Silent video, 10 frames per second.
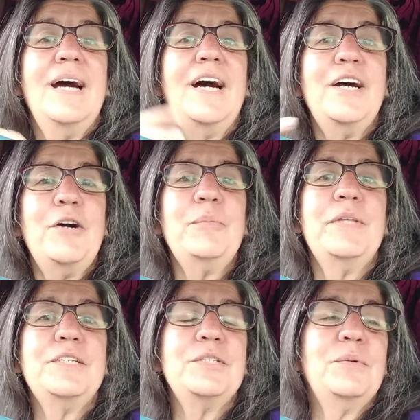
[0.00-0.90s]
I hope
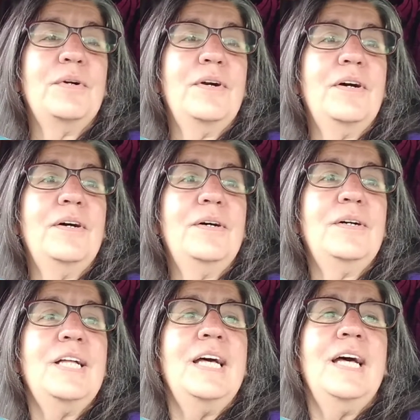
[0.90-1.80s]
that you are
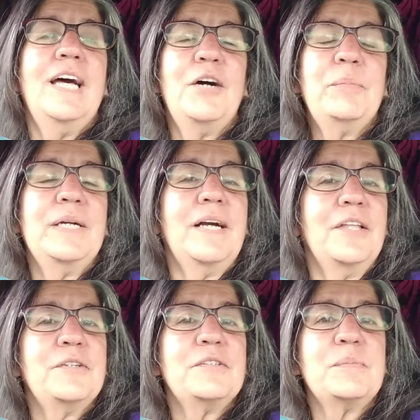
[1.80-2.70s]
all helping
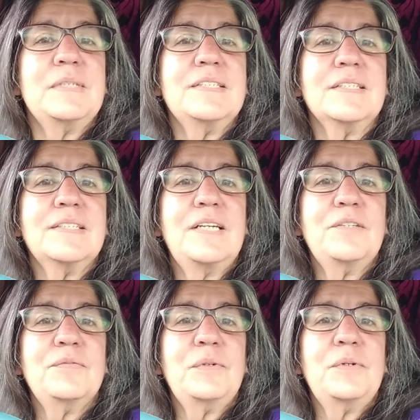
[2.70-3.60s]
others be
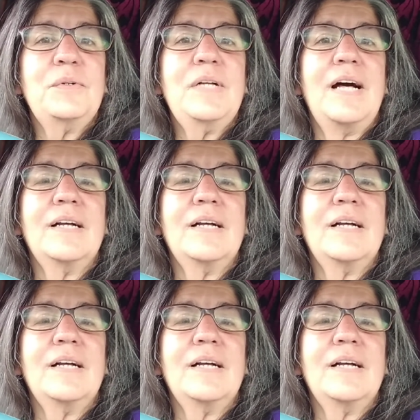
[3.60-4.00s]
successful.